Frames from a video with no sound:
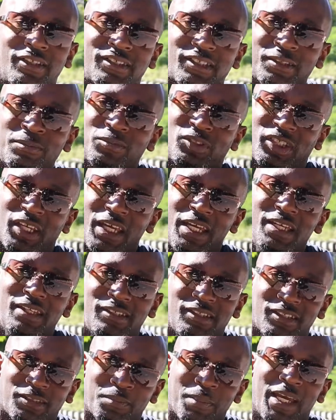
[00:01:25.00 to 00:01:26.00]
and some
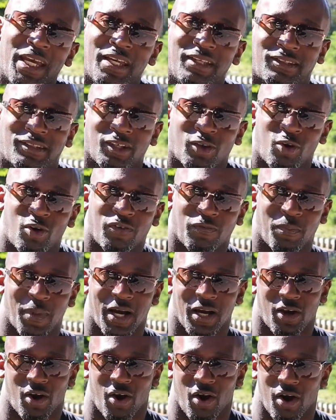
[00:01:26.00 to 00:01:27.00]
change this man took off
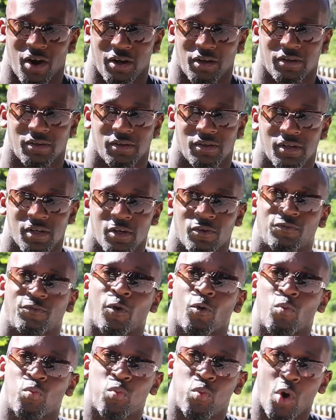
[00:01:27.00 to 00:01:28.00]
my card.
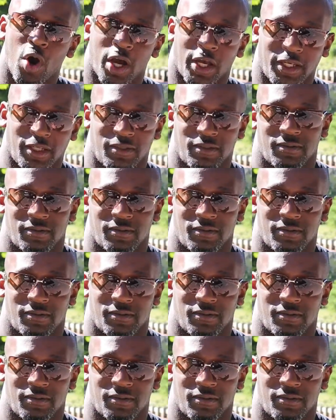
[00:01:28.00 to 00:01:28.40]
For what?